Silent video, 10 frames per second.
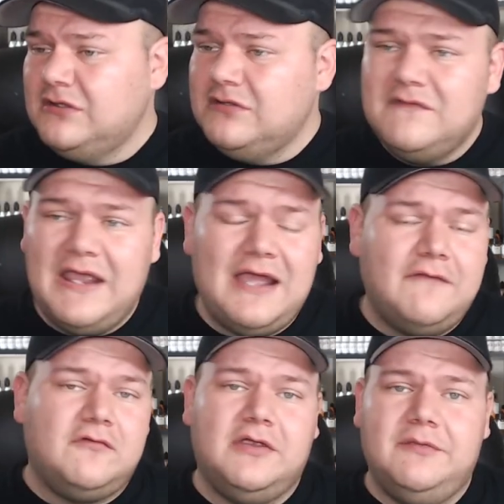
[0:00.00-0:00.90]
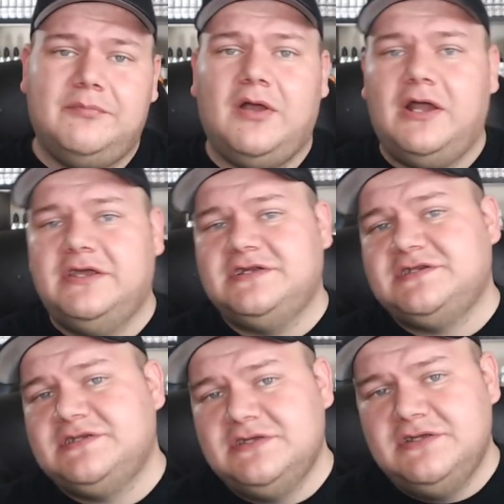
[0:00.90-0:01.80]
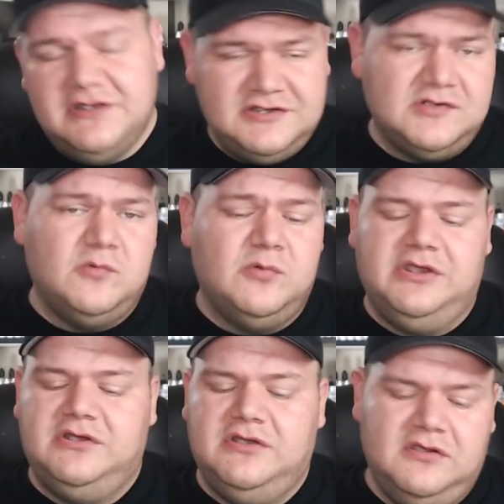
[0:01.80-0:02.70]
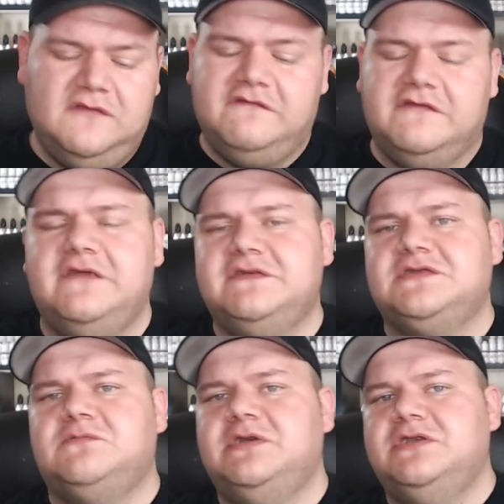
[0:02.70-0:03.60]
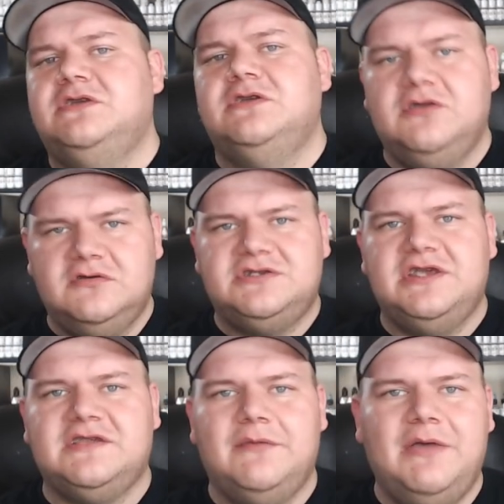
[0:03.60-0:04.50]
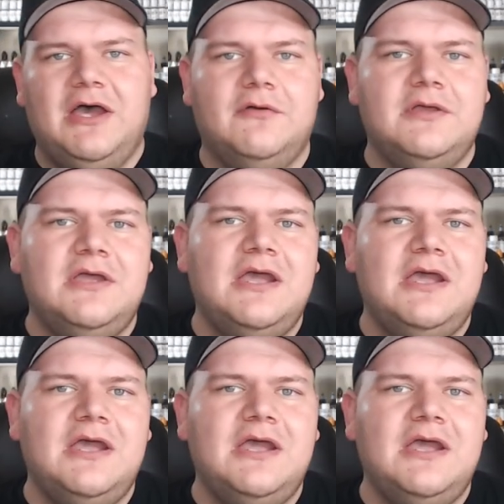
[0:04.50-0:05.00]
They have great products. It's a win. The flavor's a win. Go check them out.